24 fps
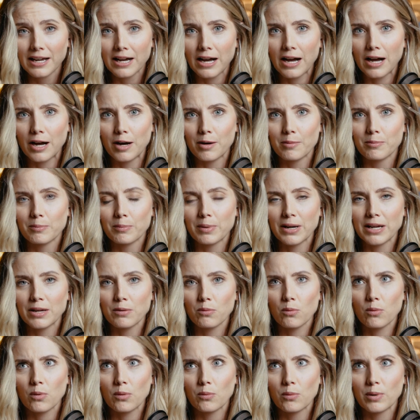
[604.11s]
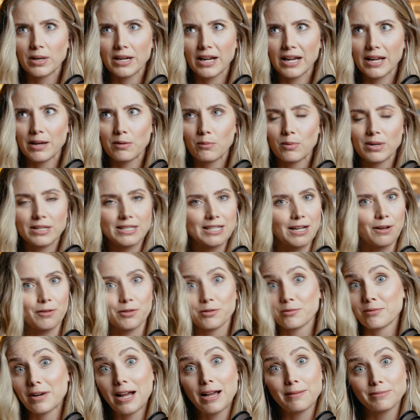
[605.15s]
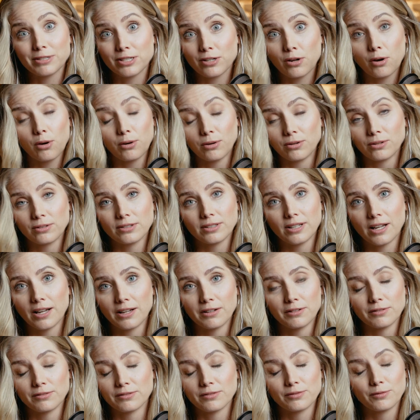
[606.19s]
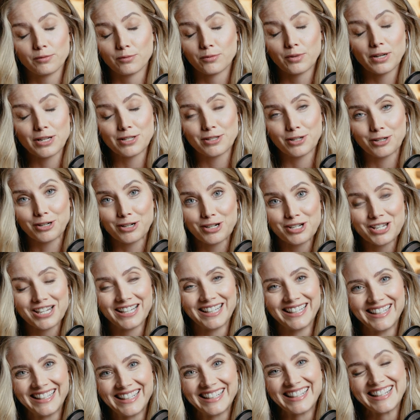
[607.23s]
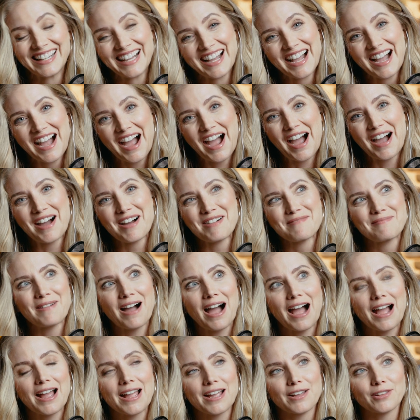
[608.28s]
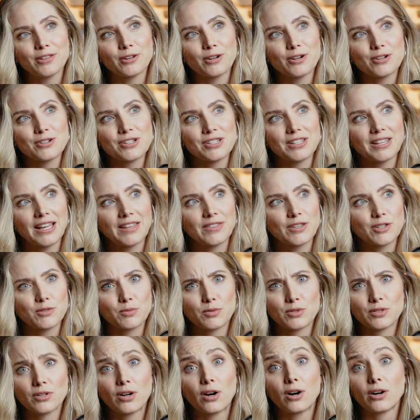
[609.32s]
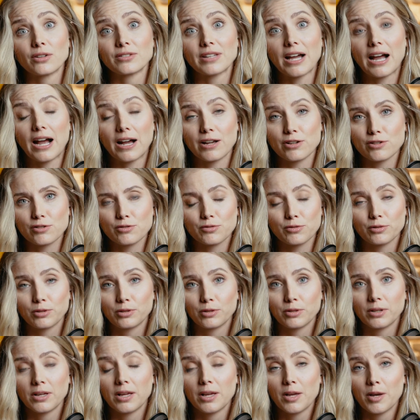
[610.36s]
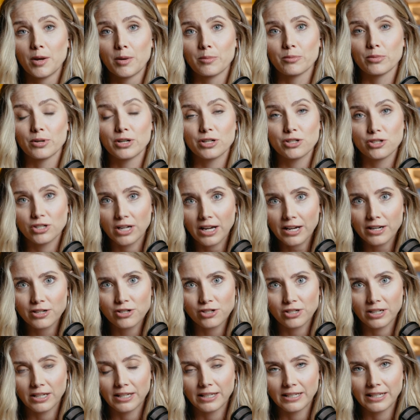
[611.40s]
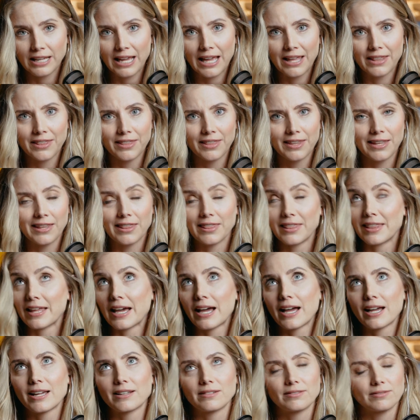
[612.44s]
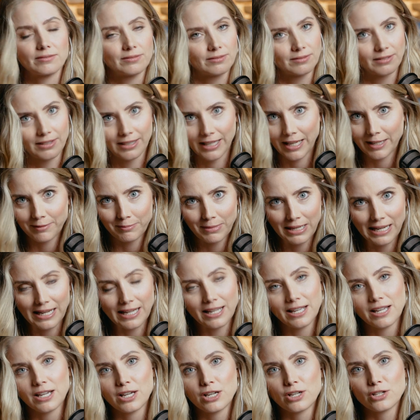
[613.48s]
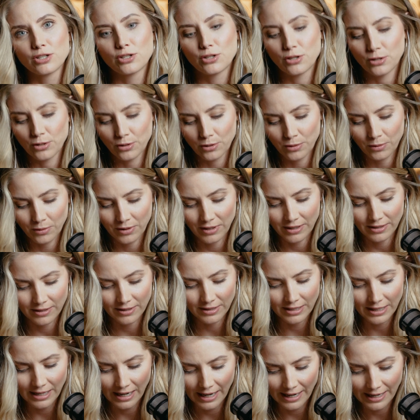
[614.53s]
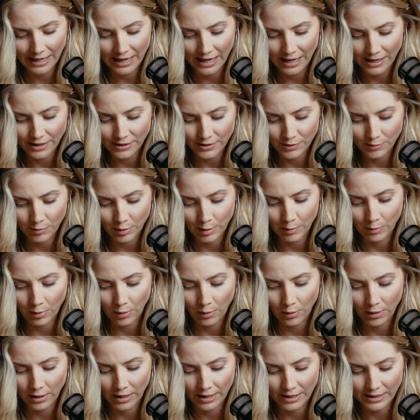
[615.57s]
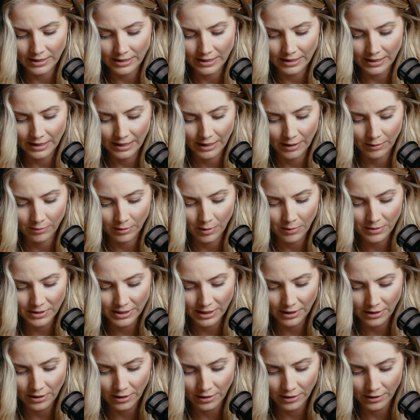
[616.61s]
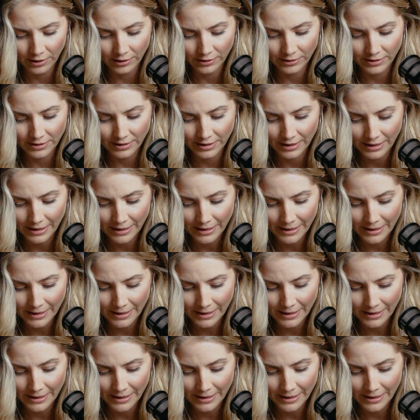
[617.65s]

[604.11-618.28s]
But when I went down the rabbit hole of research, I learned that this was called astral projection. And then that led me to the CIA's report. What was it called?